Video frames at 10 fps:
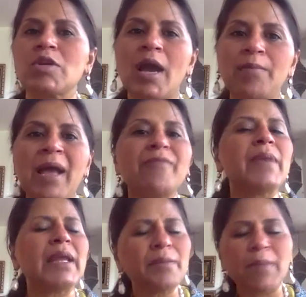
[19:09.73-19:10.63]
come have
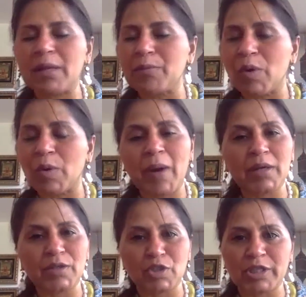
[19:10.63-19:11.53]
many, many more
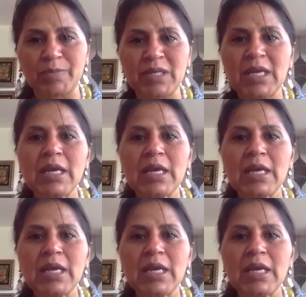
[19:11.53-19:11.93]
partnerships.